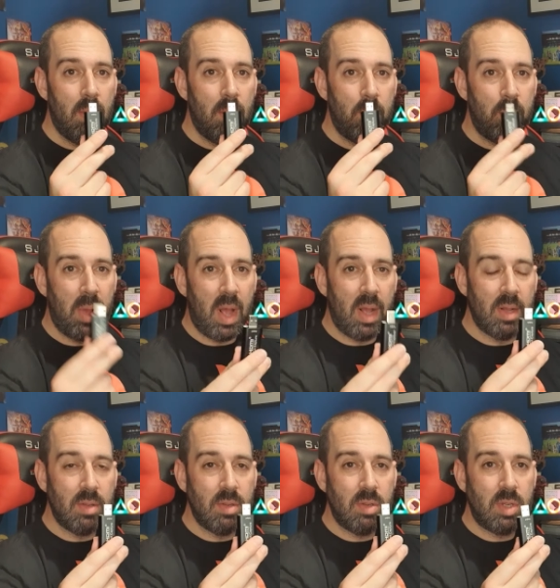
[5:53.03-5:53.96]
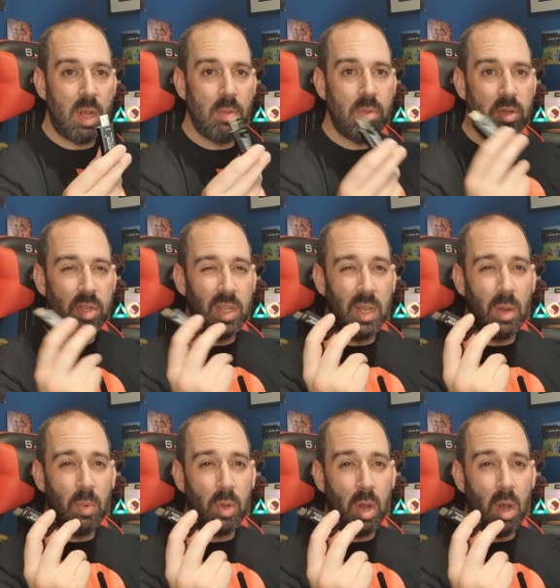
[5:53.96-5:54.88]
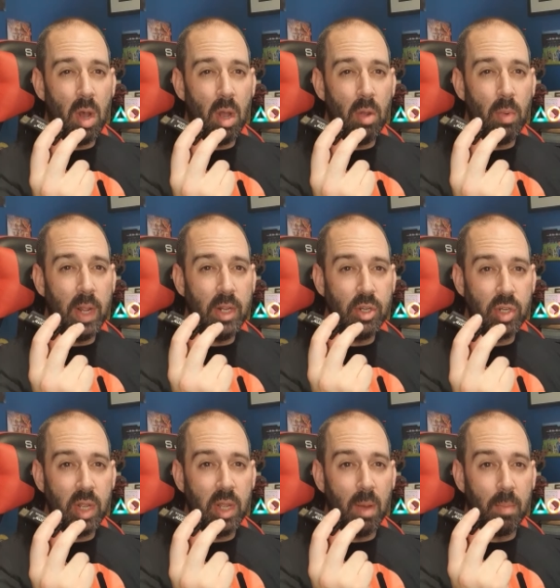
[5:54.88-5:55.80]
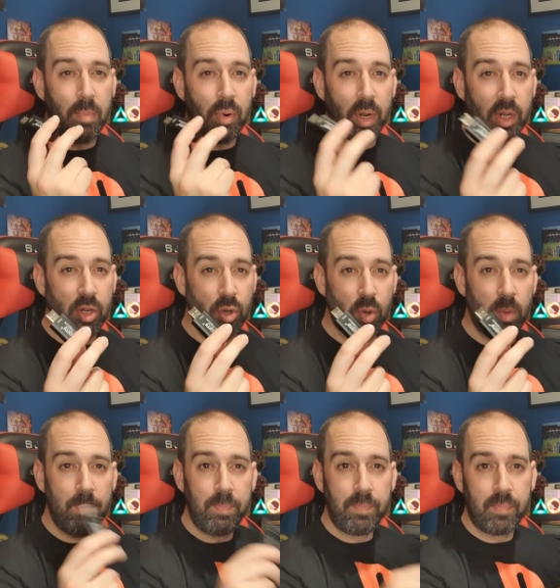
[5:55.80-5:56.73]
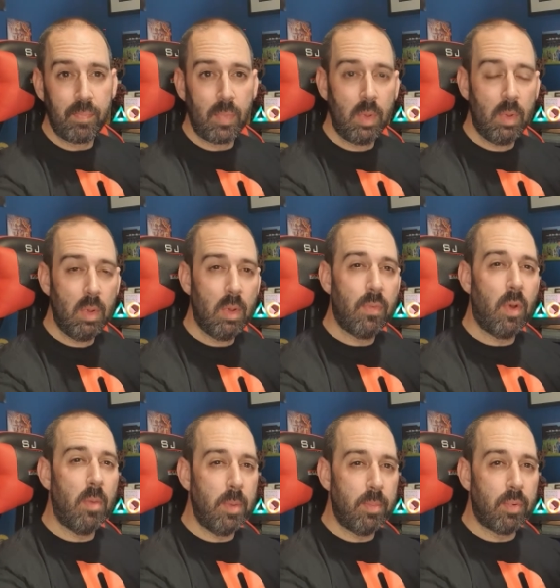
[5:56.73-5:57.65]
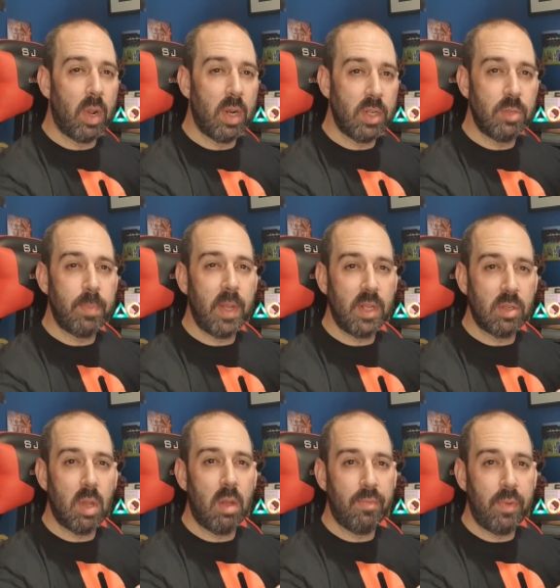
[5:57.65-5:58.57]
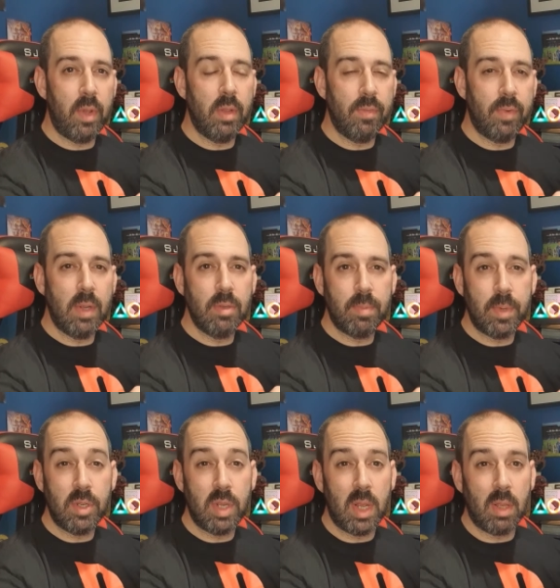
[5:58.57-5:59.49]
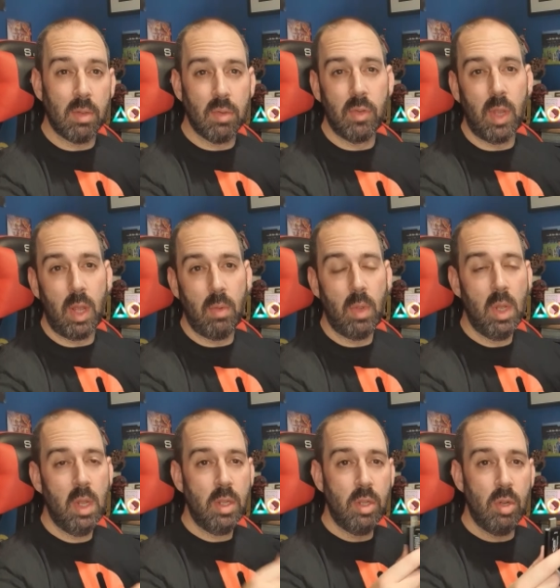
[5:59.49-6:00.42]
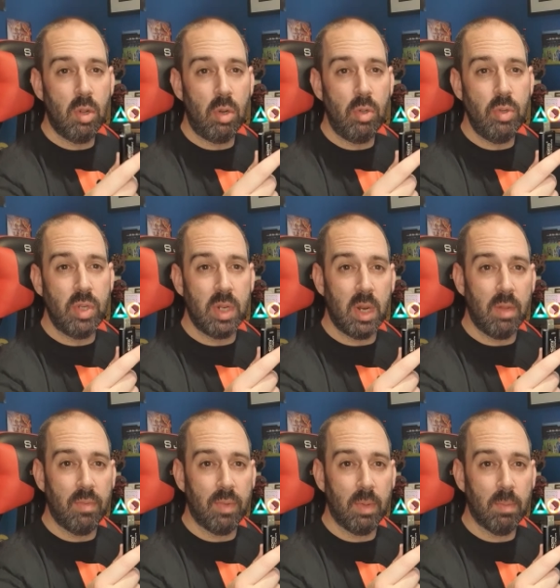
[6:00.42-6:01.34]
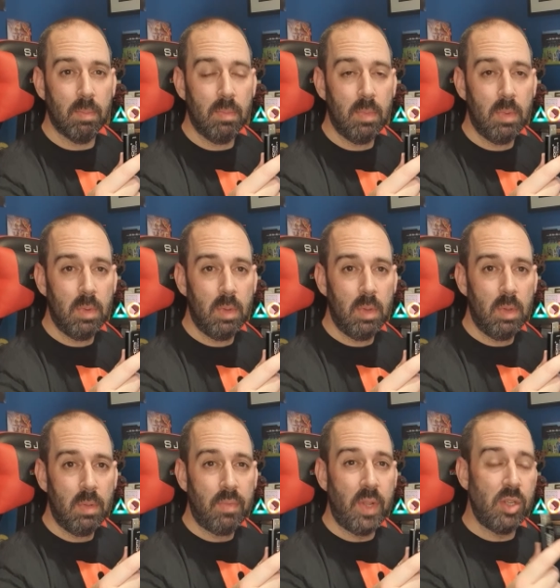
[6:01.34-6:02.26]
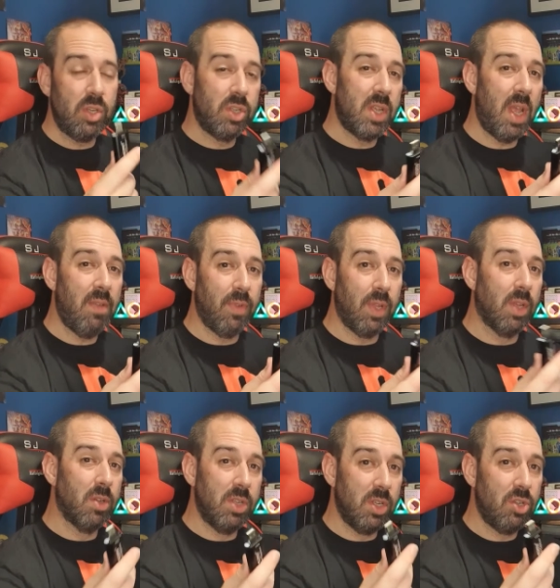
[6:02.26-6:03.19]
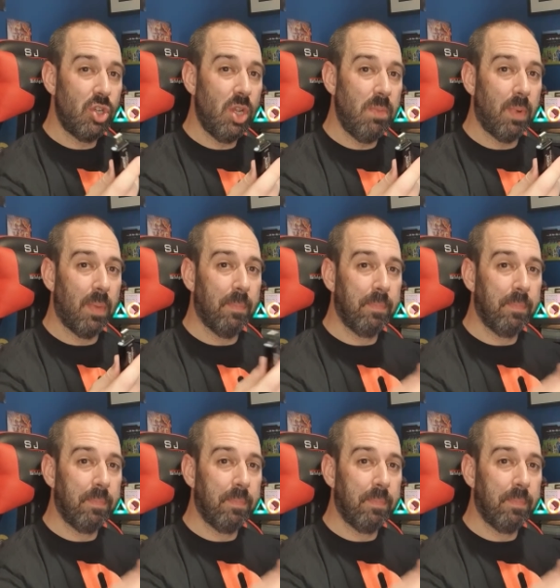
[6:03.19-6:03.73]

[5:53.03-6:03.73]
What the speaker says: But so does the Elgato HD, I'm pretty sure. If I remember right, the specs are 30 frames per second, so you're not losing anything. In fact, you're saving because it's cheaper.